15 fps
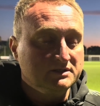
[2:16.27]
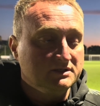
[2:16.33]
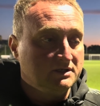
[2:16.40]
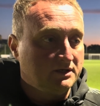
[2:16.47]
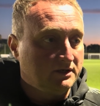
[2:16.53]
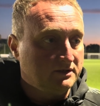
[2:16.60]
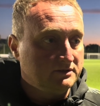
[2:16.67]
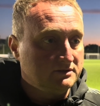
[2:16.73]

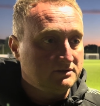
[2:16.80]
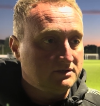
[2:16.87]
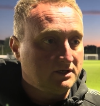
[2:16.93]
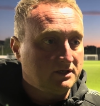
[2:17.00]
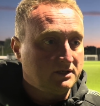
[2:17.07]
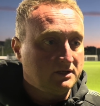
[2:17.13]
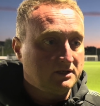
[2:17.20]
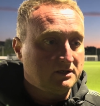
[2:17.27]

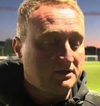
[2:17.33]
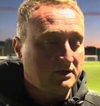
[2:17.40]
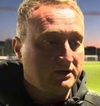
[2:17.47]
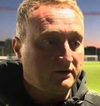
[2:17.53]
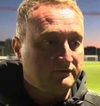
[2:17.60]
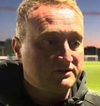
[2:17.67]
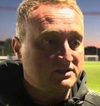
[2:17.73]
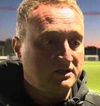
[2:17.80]

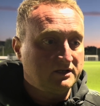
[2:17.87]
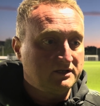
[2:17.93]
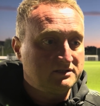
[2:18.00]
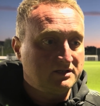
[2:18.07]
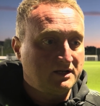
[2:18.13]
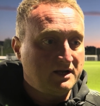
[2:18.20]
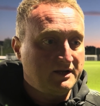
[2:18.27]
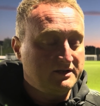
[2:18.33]
obviously
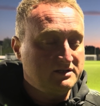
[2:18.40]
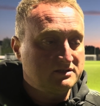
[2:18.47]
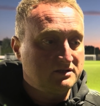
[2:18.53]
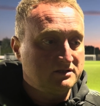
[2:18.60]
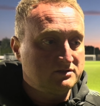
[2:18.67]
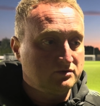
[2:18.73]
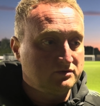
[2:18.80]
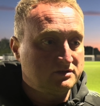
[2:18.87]
tonight
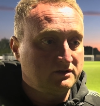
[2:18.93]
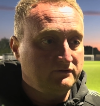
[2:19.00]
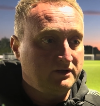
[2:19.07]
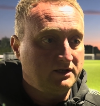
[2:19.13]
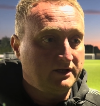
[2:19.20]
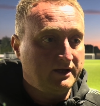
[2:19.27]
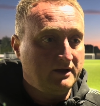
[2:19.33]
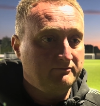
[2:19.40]
it's good to
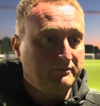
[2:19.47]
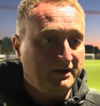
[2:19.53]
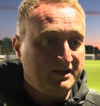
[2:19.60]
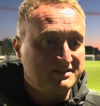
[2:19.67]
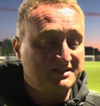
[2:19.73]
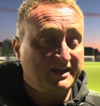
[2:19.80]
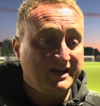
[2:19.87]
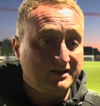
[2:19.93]
really get
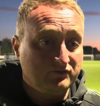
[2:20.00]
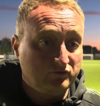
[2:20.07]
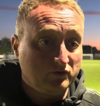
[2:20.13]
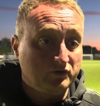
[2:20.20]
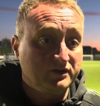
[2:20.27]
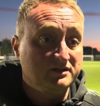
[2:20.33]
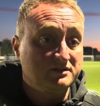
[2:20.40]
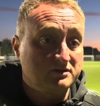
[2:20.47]
minutes again
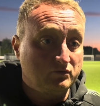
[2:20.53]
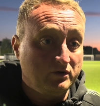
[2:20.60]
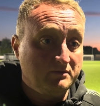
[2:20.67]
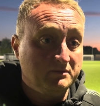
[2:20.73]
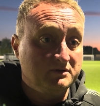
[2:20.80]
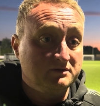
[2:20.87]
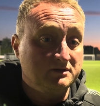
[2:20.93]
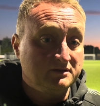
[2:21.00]
drilled into
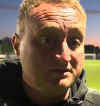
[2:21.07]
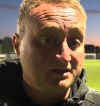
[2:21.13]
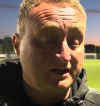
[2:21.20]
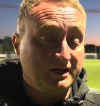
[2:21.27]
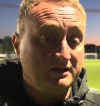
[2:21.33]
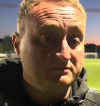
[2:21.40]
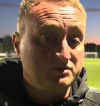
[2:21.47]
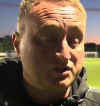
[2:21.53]
him and to
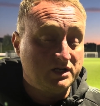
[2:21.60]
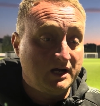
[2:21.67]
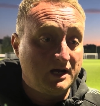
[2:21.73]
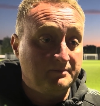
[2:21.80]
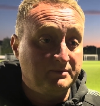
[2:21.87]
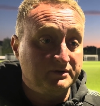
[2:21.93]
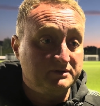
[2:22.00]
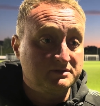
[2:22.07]
get him
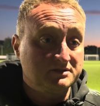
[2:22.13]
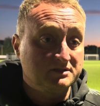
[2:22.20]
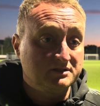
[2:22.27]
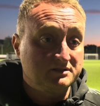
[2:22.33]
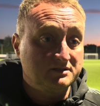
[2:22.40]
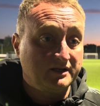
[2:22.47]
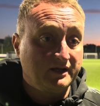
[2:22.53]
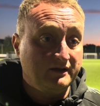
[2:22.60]
sharp and
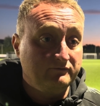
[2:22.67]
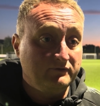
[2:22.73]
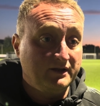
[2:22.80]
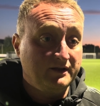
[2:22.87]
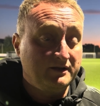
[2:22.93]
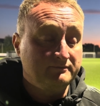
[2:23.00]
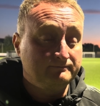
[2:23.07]
to get him ready.